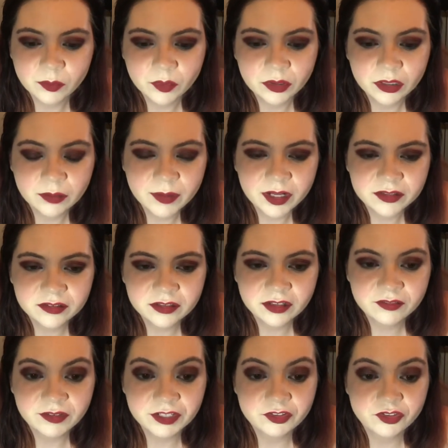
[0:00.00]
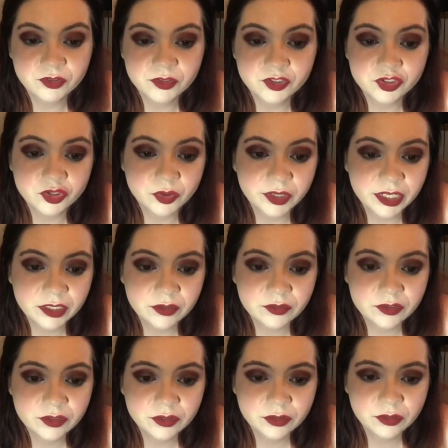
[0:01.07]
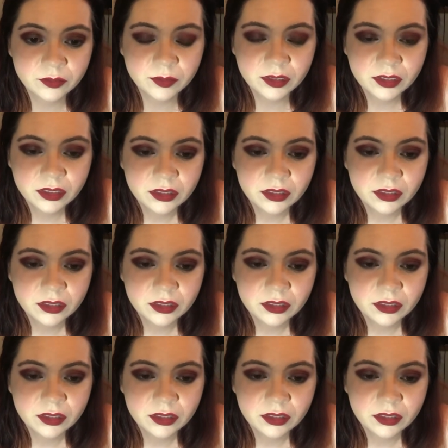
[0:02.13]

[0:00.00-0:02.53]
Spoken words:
more about stuff. I do enjoy YouTube.